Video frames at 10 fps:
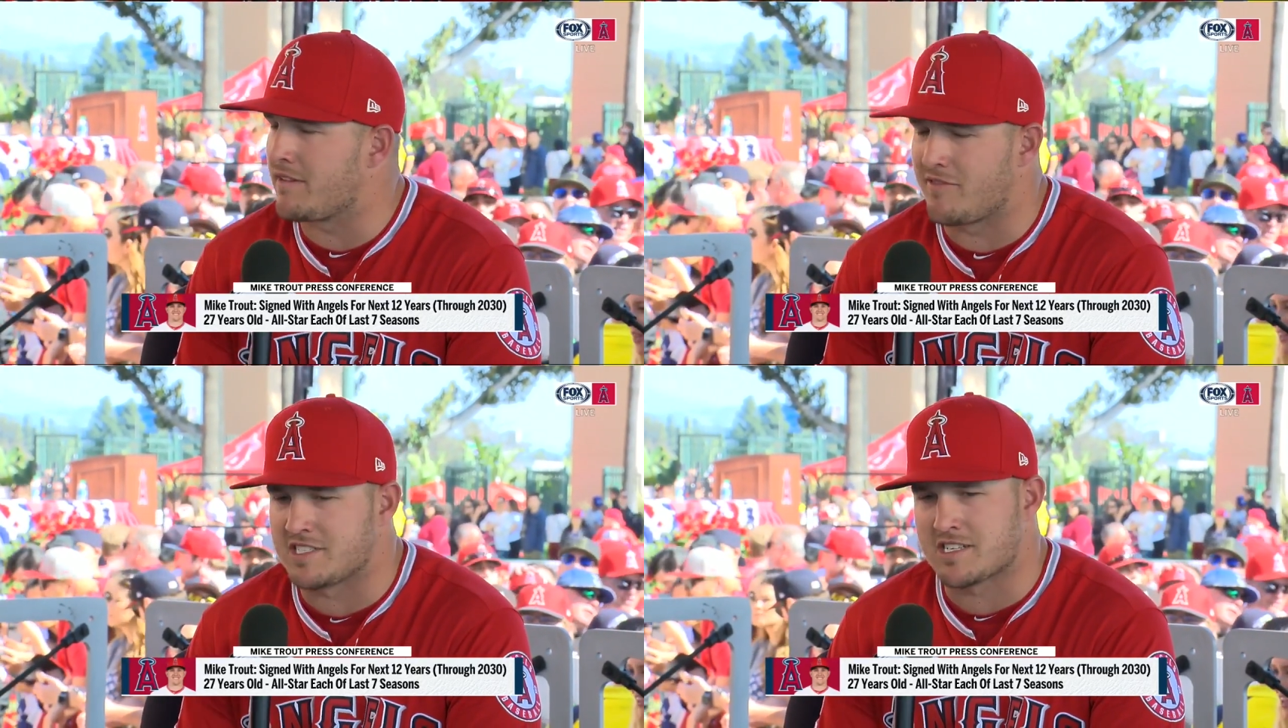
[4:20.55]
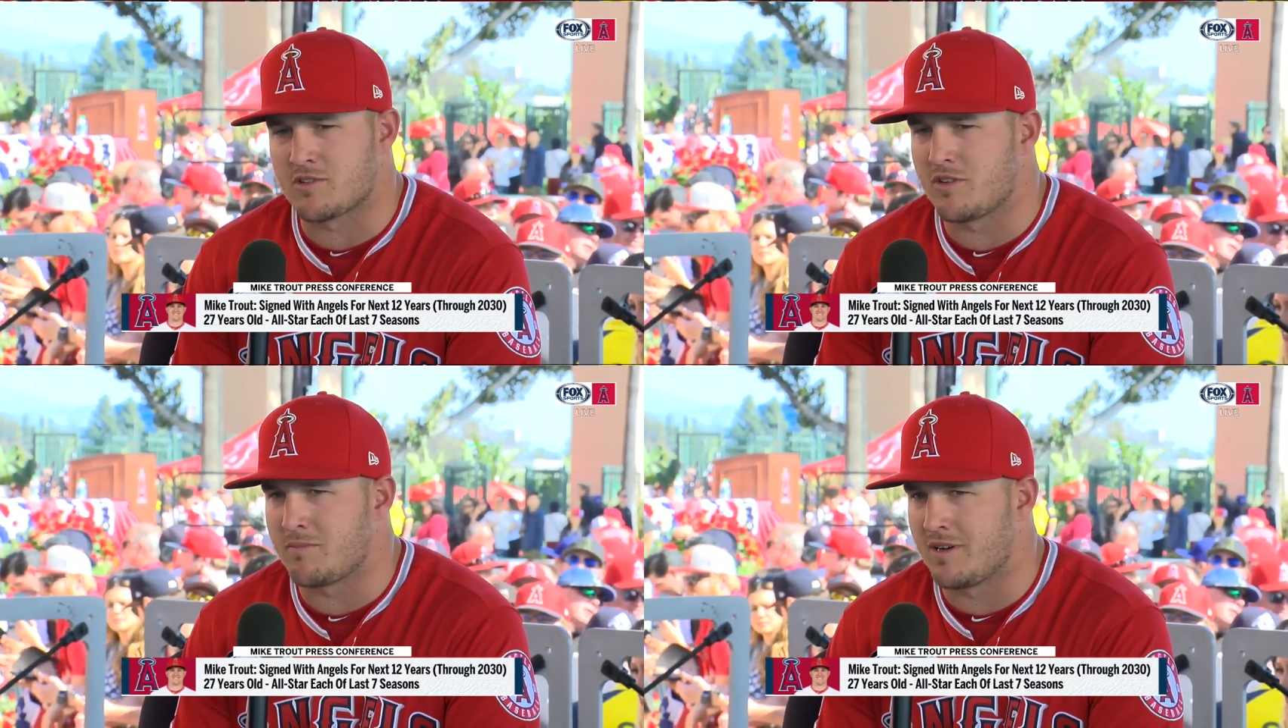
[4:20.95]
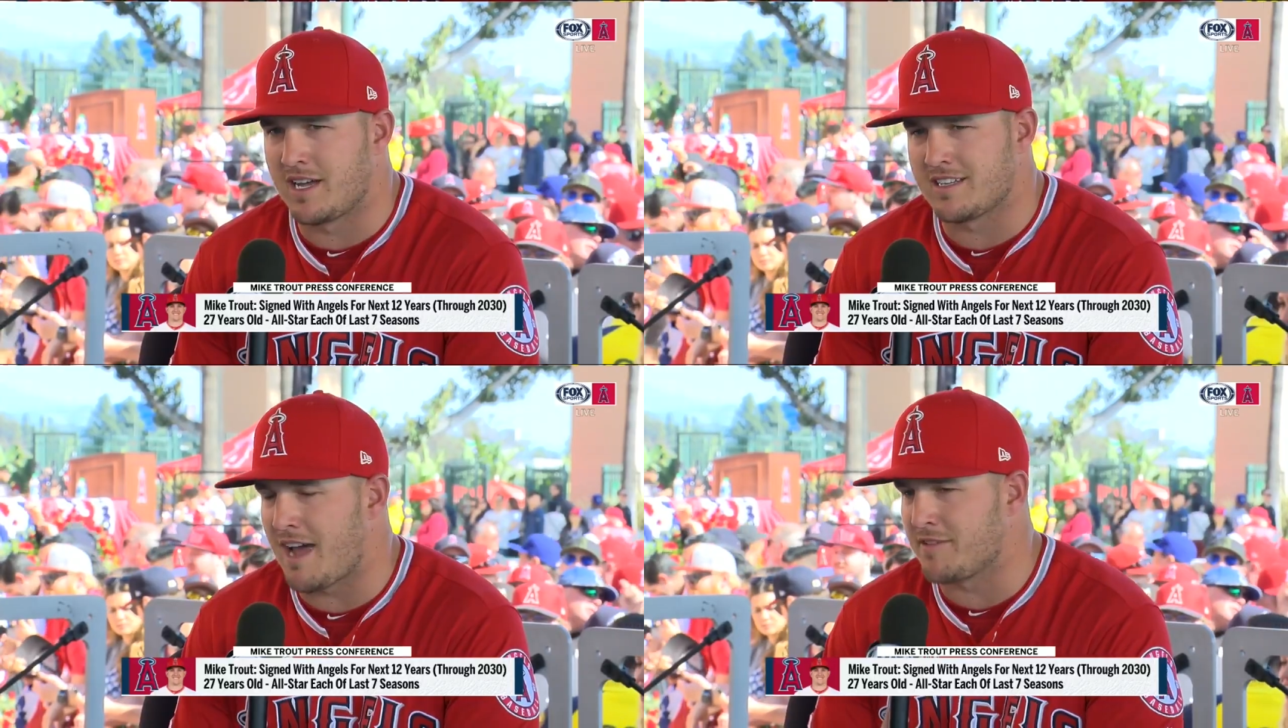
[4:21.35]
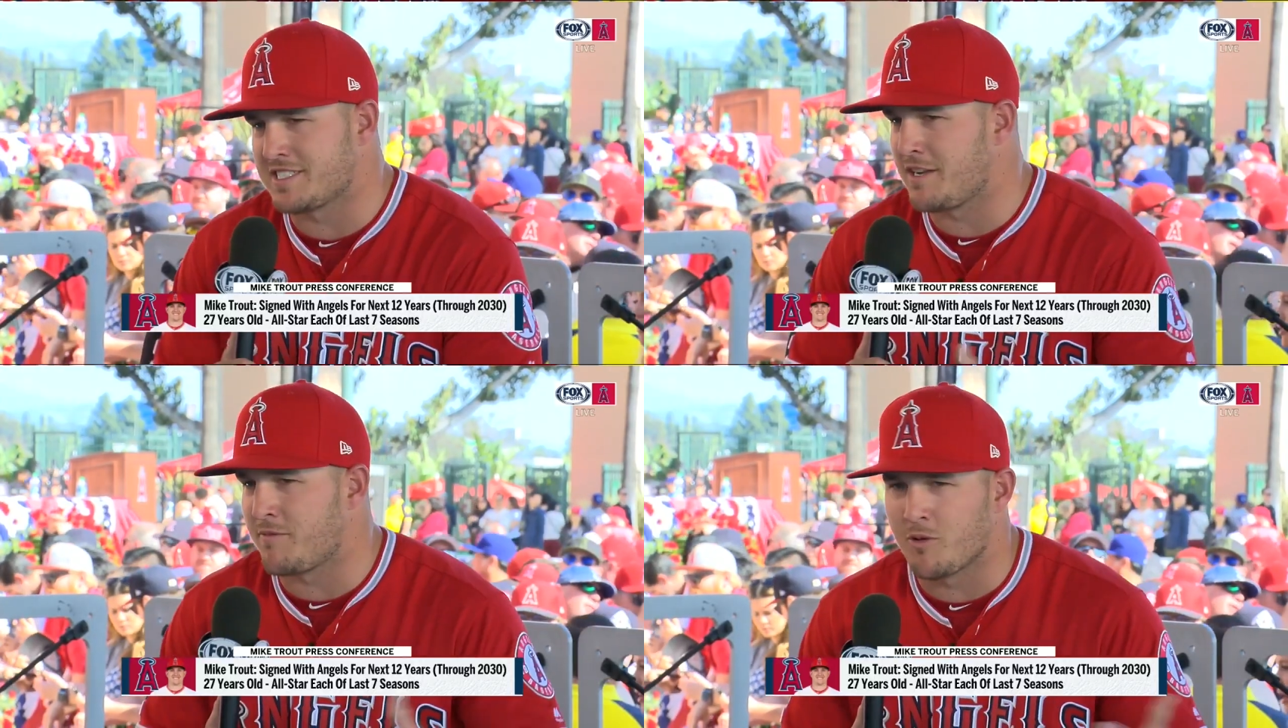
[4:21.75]
in the physical. But
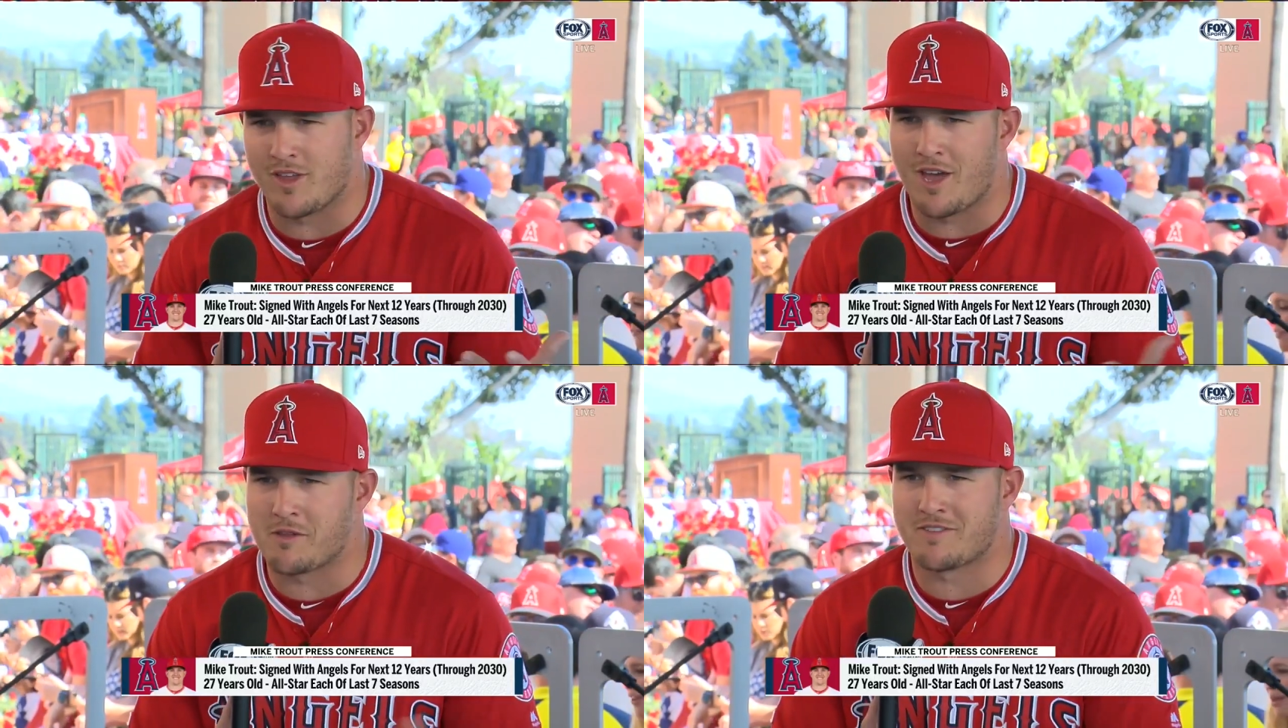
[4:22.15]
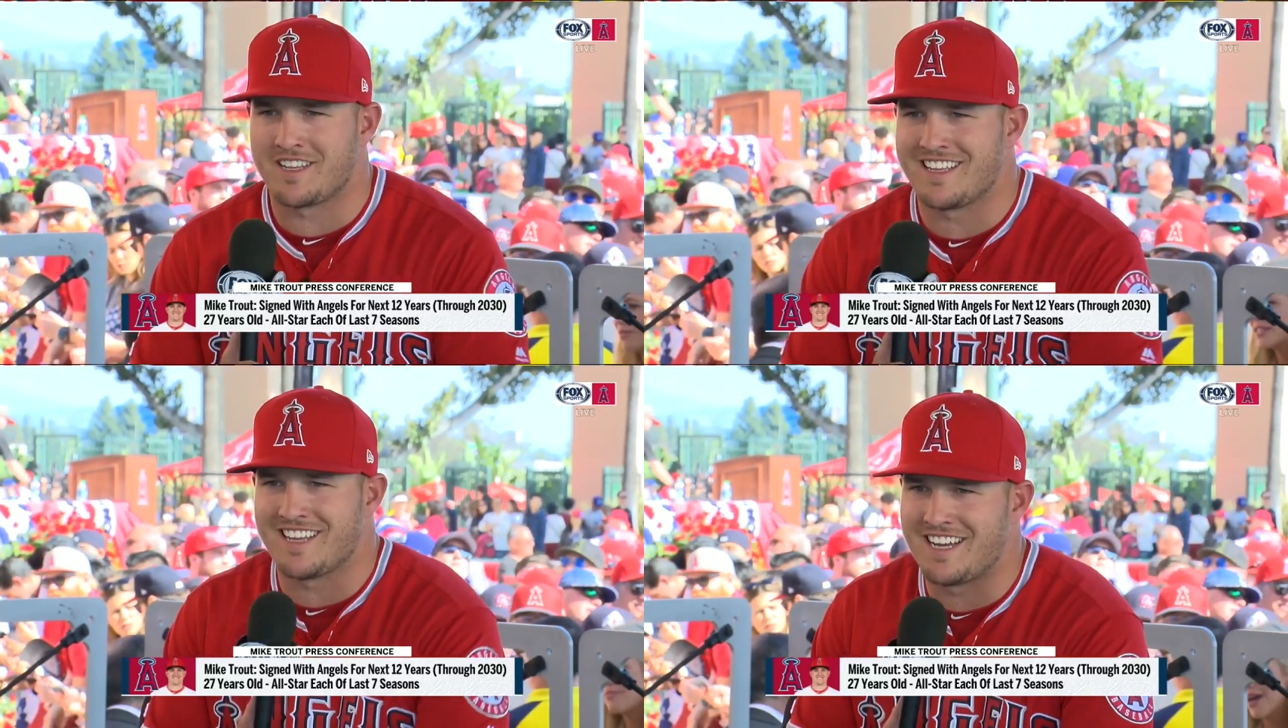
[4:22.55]
obviously, I'm fully healthy.